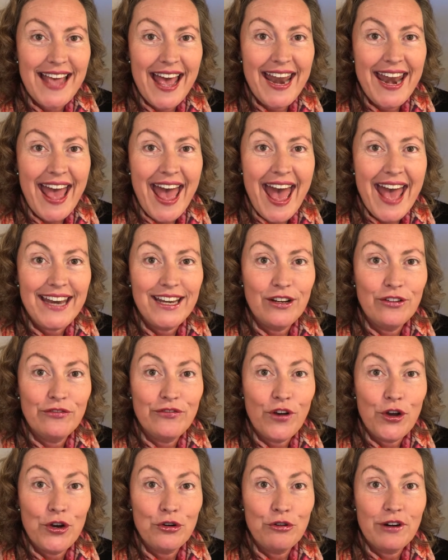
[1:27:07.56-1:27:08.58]
and add in
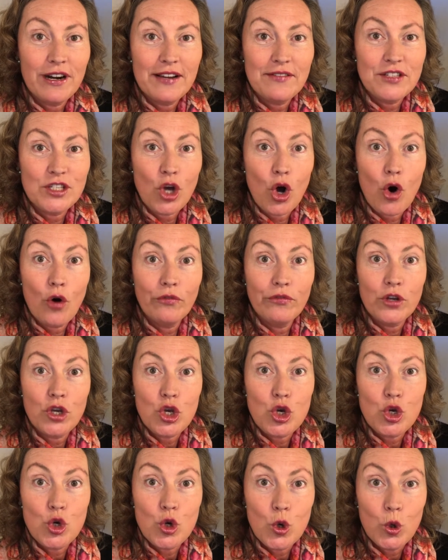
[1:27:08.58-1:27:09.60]
photographs of
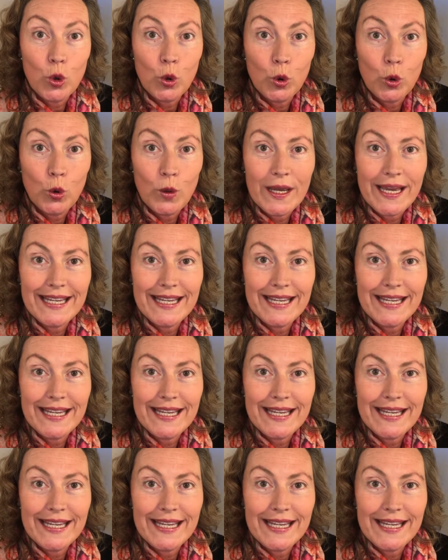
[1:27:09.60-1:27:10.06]
you